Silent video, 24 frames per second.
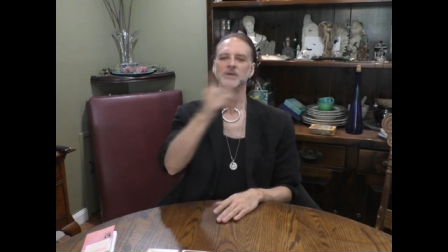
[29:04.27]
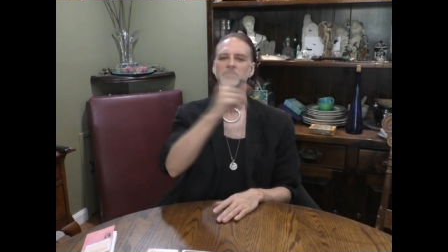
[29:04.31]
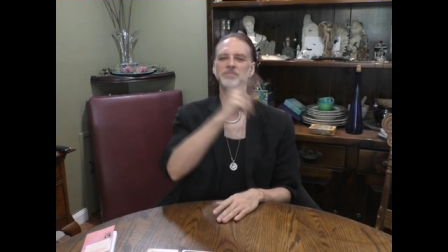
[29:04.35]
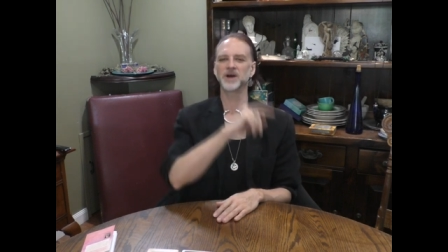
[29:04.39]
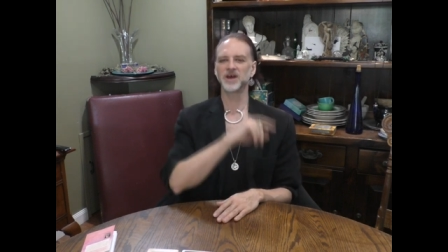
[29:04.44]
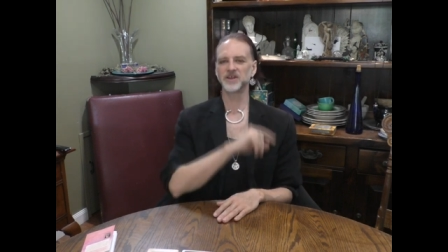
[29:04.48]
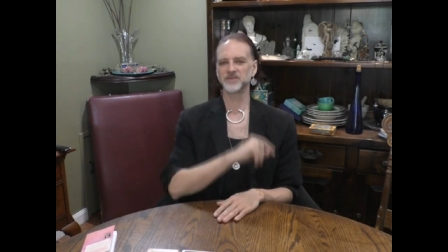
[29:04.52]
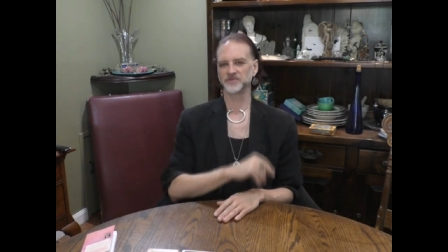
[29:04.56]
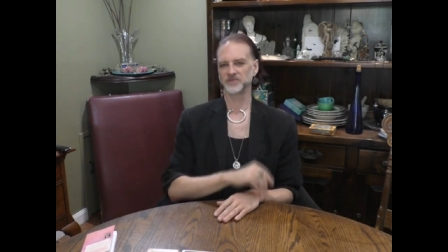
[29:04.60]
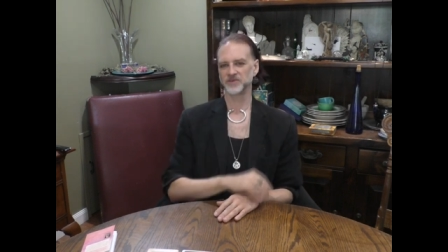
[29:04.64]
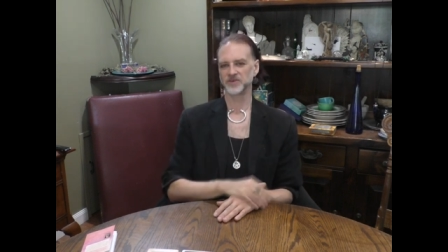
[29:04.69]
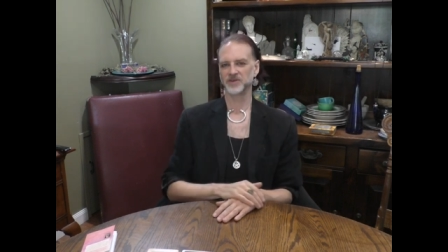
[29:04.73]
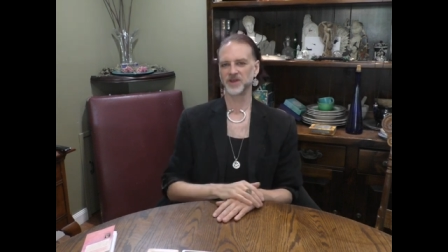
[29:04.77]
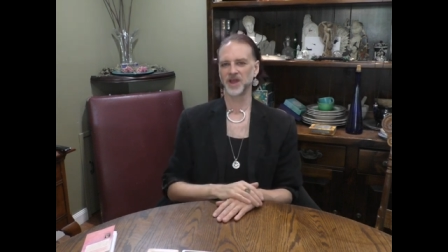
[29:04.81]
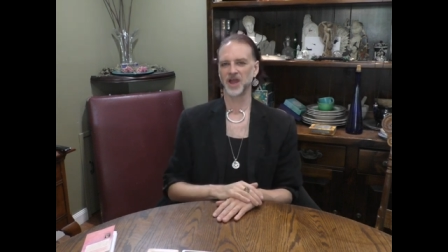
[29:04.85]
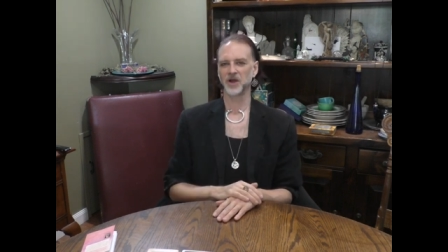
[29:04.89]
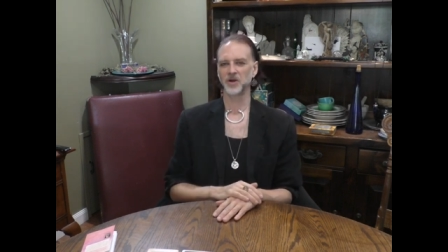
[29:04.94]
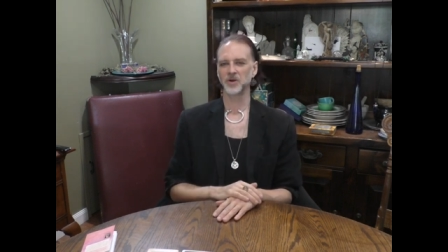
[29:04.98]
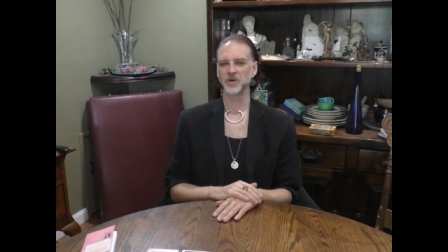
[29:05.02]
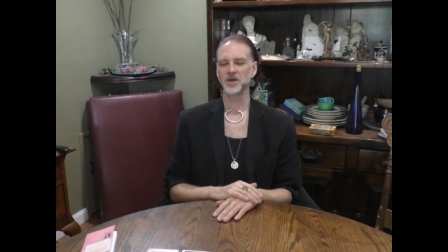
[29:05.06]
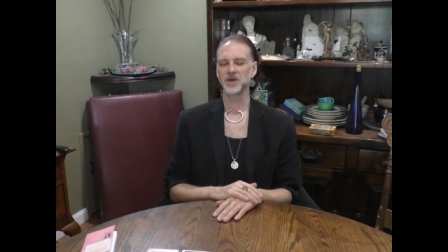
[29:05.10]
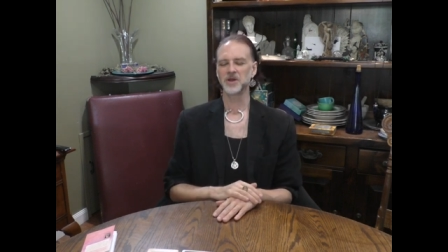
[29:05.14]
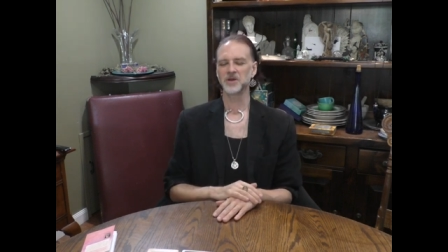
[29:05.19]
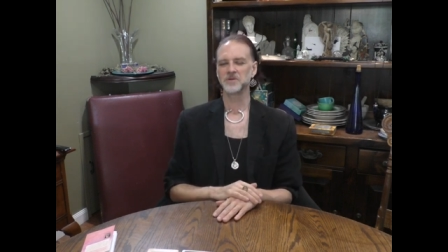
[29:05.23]
But for
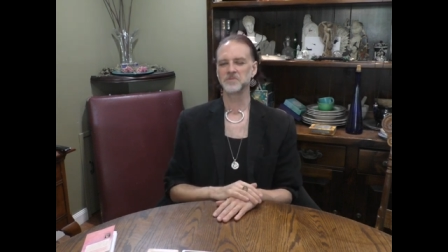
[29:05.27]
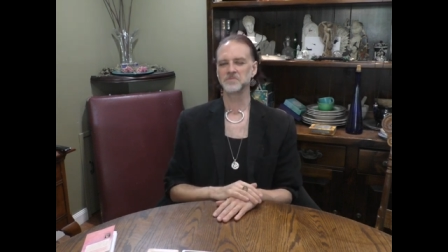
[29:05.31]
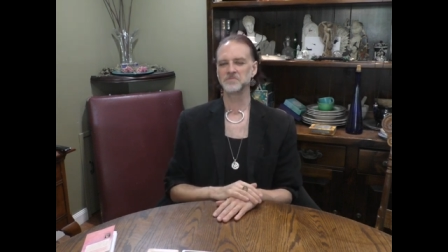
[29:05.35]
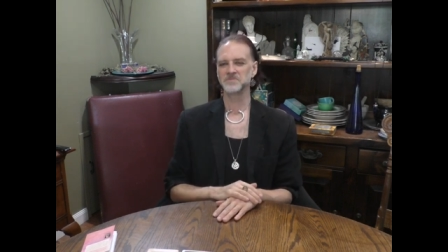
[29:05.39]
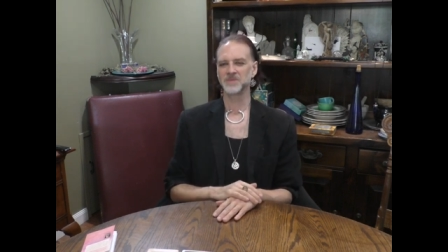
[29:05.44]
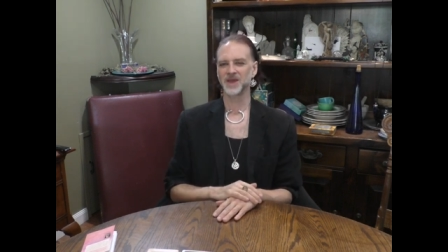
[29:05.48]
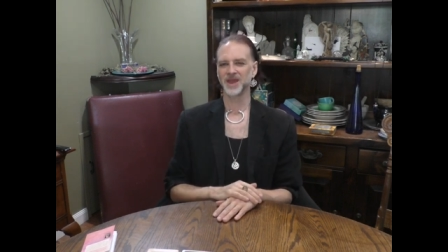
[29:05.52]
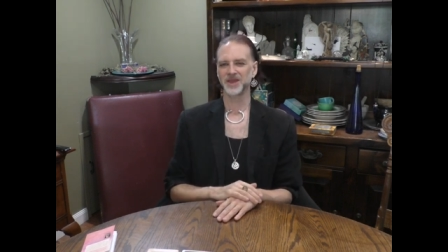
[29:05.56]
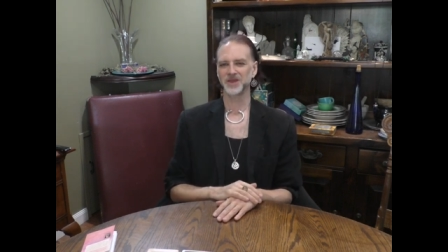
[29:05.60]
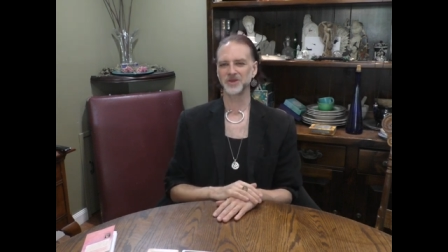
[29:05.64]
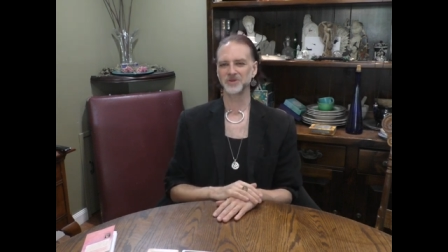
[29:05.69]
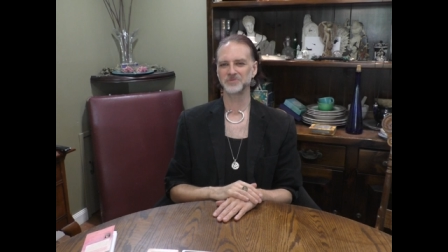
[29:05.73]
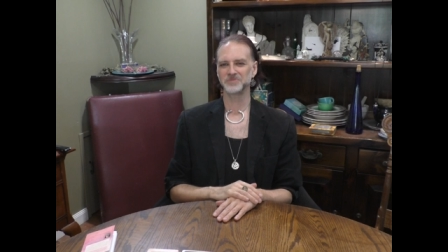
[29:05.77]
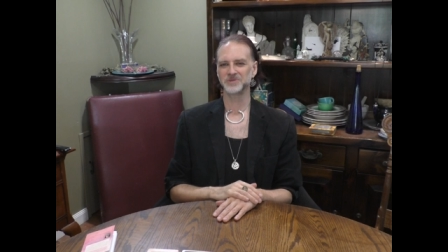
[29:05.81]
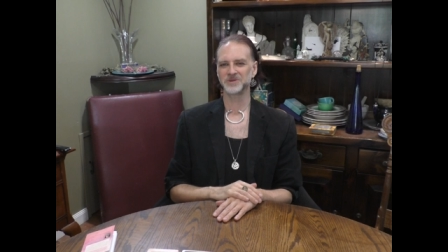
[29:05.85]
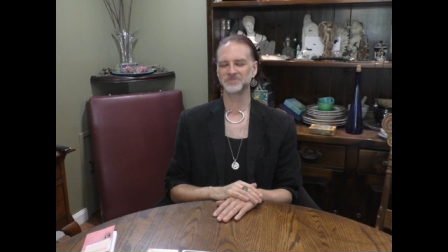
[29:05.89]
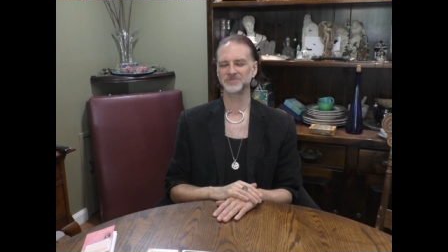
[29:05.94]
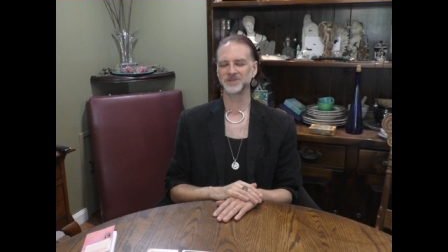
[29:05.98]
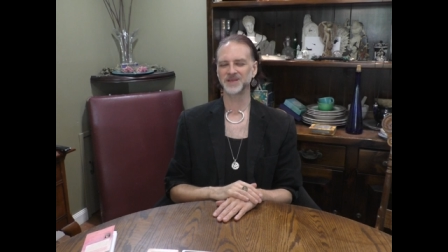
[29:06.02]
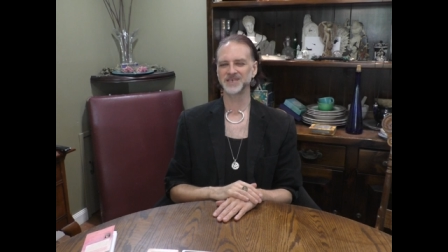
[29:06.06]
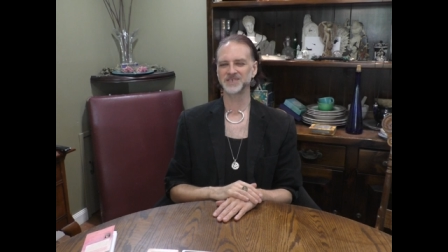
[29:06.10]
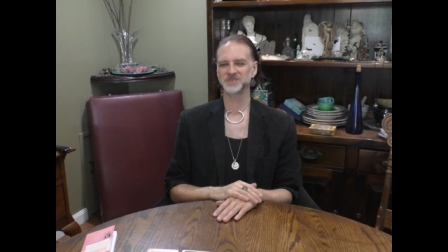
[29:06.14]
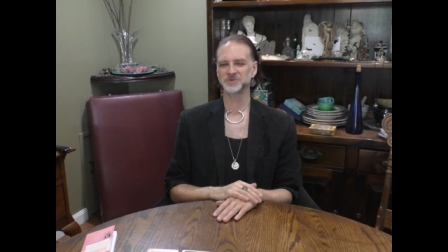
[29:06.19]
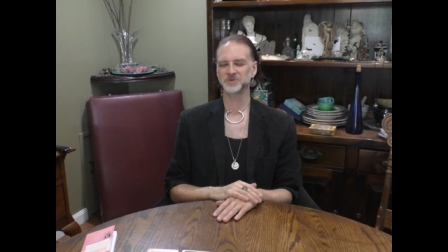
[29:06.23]
now, may you be
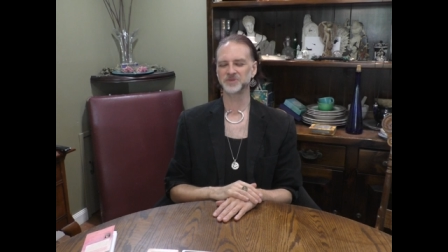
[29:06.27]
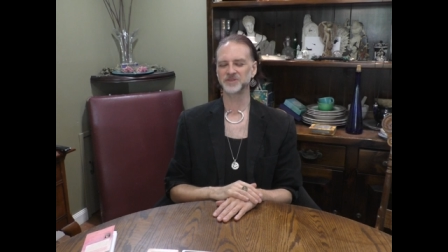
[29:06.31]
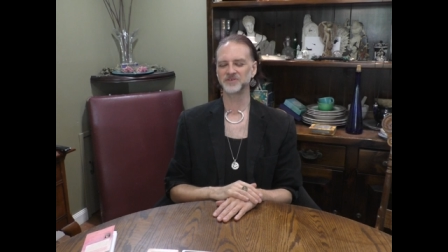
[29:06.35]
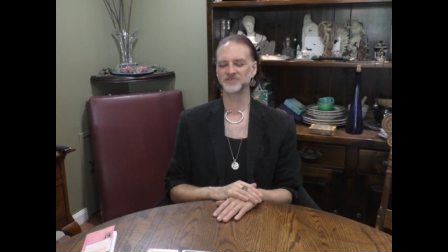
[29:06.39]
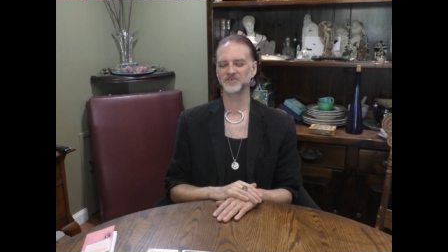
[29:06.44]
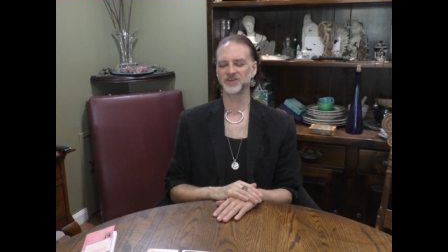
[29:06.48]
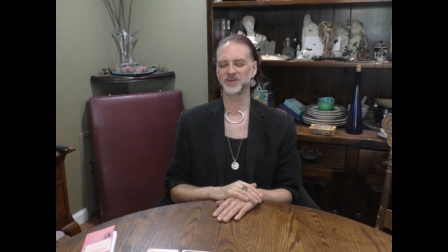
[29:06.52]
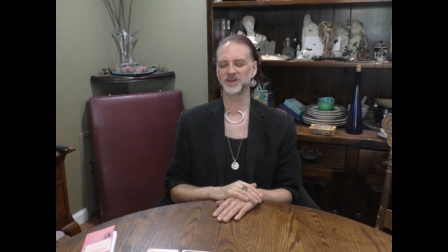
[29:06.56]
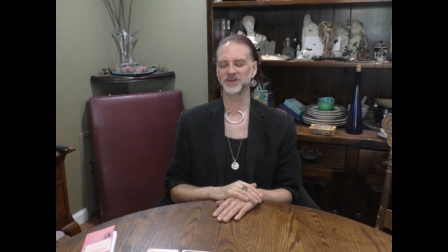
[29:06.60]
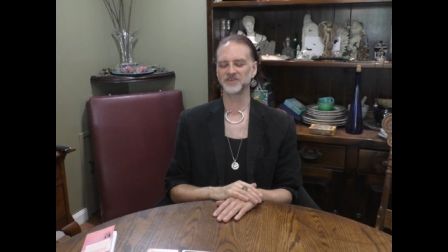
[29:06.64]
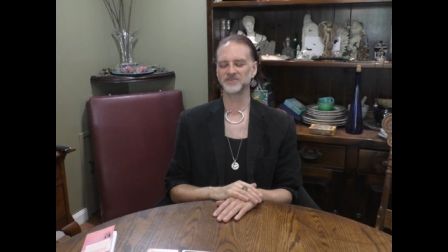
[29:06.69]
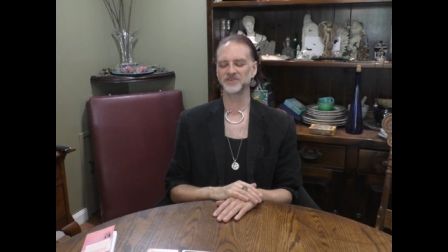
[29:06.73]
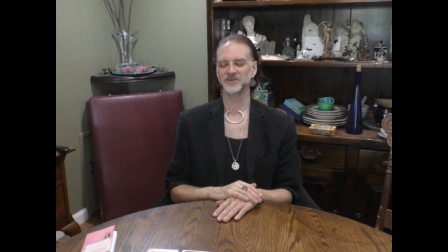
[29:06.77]
blessed with the very,